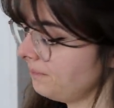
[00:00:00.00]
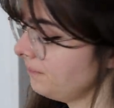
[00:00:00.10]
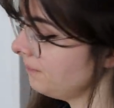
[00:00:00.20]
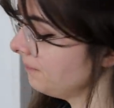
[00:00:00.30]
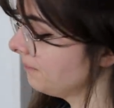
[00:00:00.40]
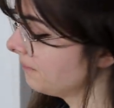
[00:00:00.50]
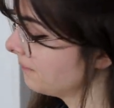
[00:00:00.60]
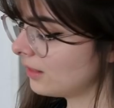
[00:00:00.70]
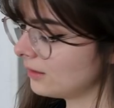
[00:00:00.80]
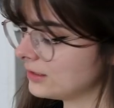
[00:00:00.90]

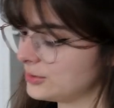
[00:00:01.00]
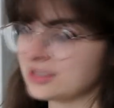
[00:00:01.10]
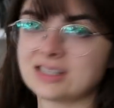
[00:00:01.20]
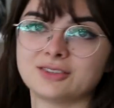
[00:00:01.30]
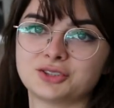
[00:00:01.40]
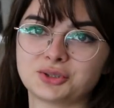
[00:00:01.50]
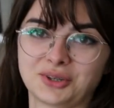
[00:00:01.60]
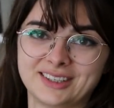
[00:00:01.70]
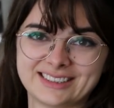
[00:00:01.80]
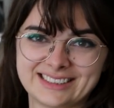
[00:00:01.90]
I think this one's a little
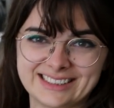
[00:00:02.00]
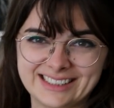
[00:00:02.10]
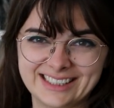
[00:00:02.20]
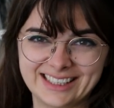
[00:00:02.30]
short.